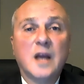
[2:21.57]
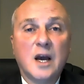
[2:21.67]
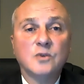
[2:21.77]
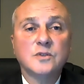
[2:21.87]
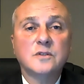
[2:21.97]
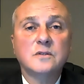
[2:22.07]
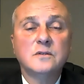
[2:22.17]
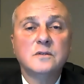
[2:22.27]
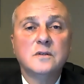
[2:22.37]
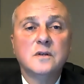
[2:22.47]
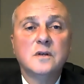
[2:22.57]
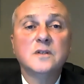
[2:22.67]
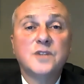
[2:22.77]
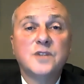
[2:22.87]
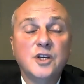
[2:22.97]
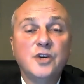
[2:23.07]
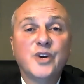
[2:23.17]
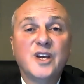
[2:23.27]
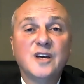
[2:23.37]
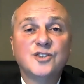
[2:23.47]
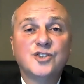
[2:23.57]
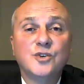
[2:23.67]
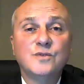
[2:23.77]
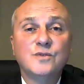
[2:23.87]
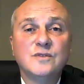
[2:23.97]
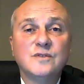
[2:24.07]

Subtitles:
counts. See you again soon.